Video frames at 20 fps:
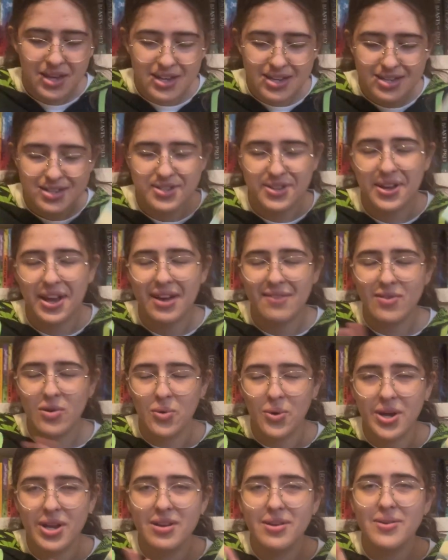So you have
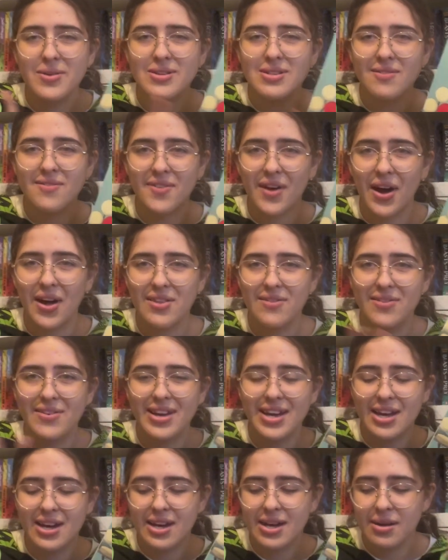Lloyd, who's the father
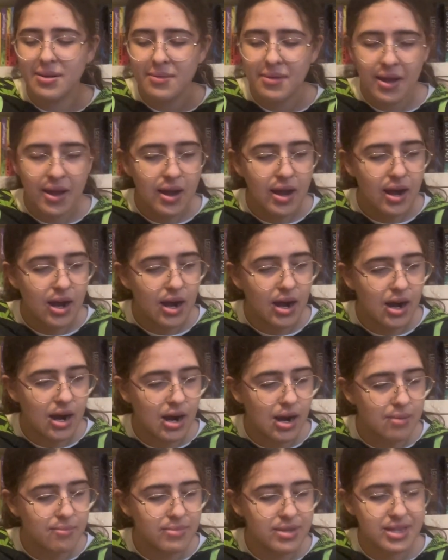figure.
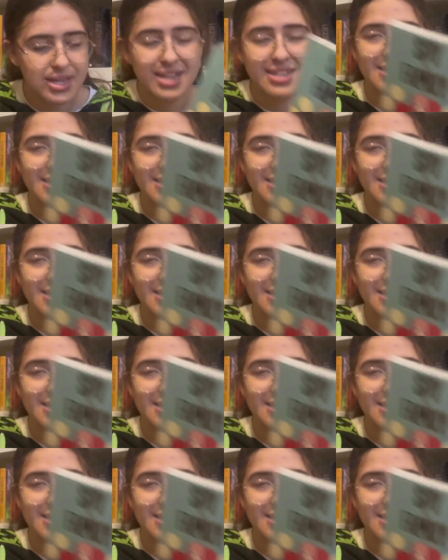That's